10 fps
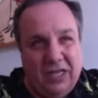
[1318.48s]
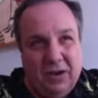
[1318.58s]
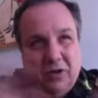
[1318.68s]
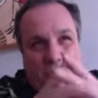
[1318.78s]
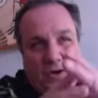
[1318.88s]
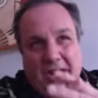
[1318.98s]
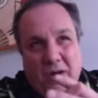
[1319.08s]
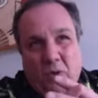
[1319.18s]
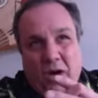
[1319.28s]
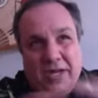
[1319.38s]
I would
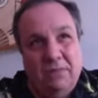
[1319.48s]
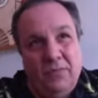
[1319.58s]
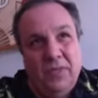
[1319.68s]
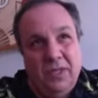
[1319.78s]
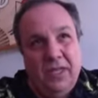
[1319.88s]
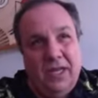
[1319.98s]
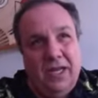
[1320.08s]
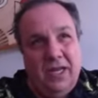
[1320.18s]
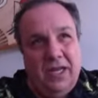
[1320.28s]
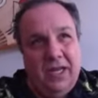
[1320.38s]
create one,
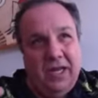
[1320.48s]
and